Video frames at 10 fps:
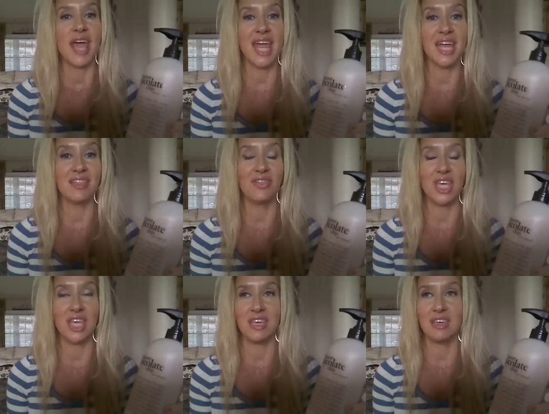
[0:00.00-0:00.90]
and
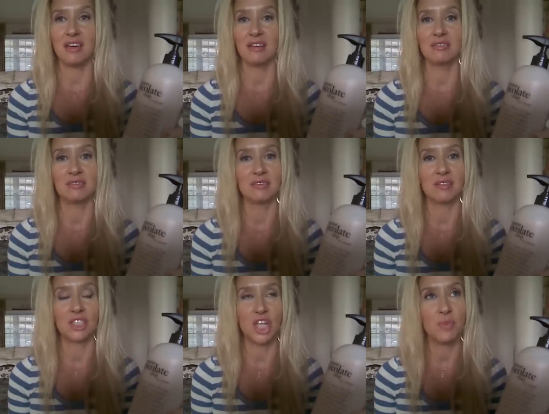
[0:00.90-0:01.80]
the
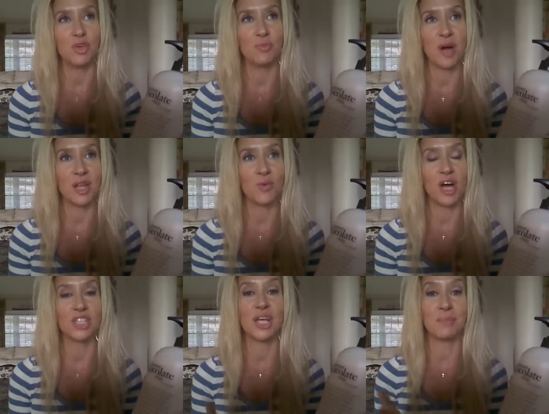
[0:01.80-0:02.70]
shampoo, body
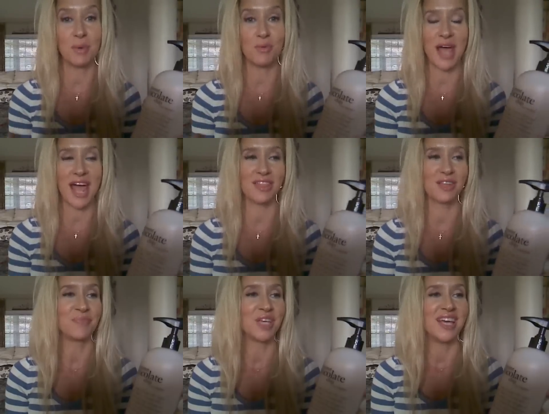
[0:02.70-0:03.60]
wash, and bubble
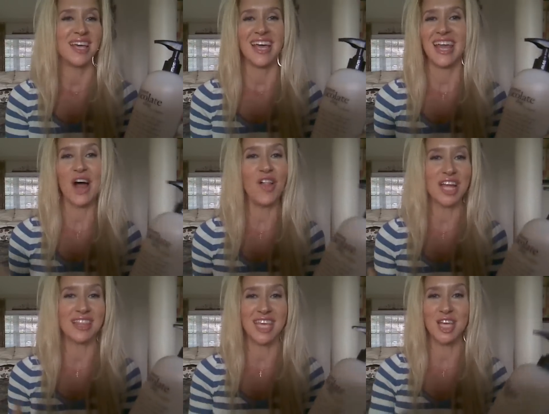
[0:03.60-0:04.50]
bath. And all
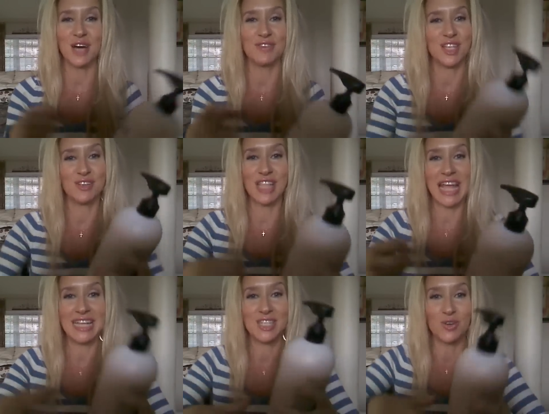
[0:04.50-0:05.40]
I can think of is those
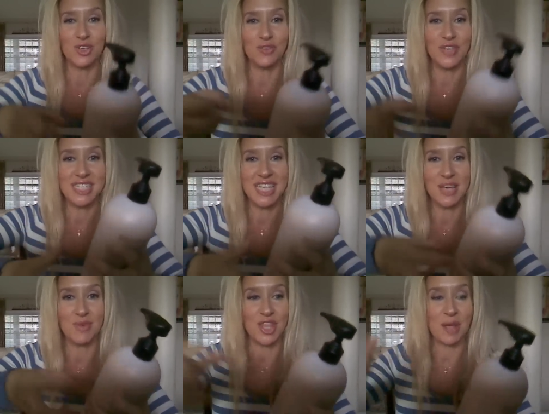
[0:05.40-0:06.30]
ladies on
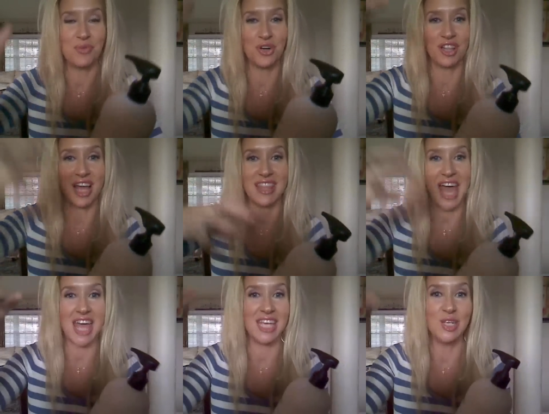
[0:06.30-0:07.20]
QVC when they put like
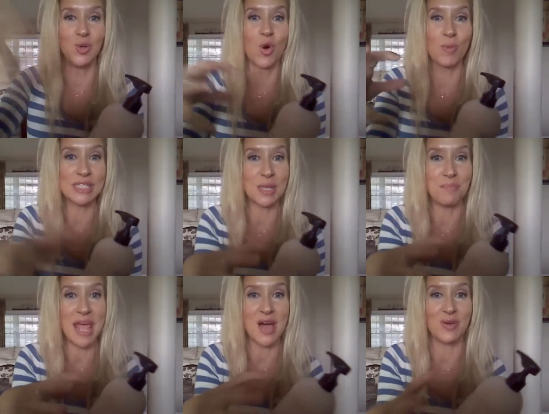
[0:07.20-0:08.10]
that enormous
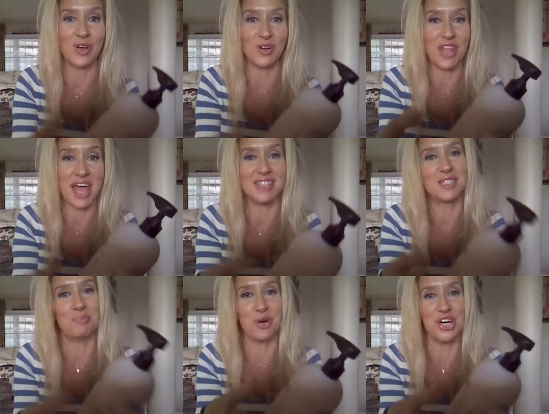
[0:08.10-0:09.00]
amount on
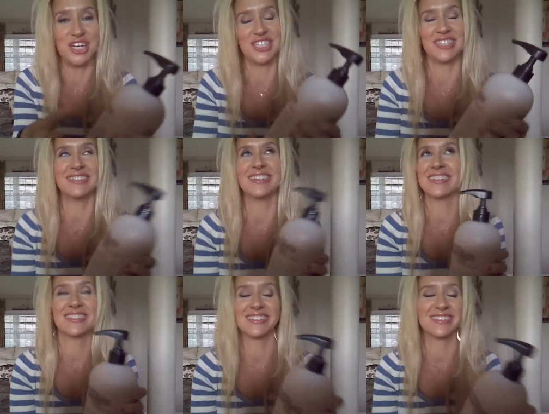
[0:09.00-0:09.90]
that sponge, and
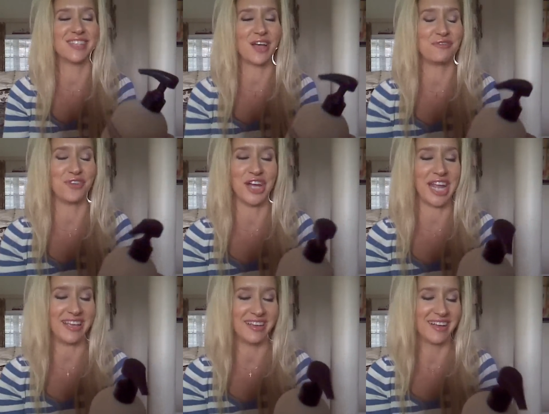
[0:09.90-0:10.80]
it's so
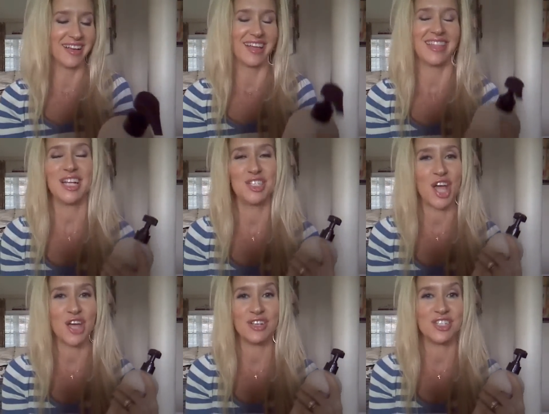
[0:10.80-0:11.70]
funny. That
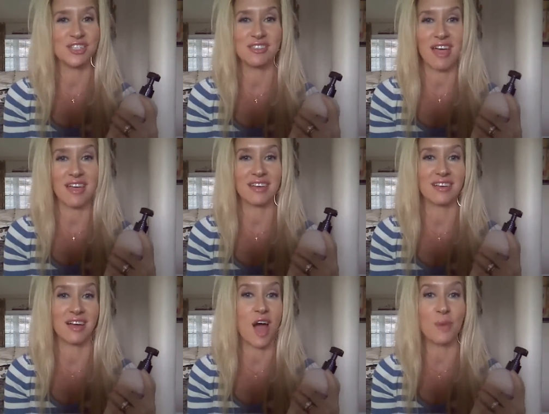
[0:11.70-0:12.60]
show is just like
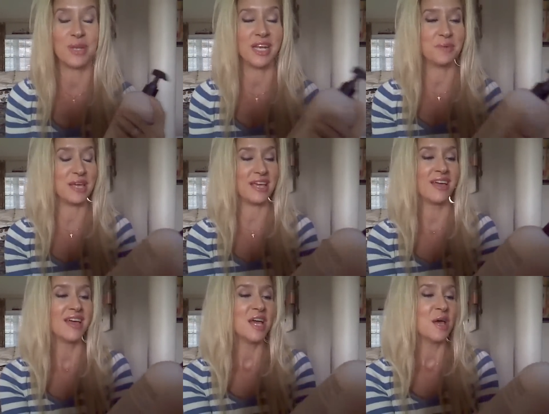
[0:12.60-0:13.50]
a comedy to me.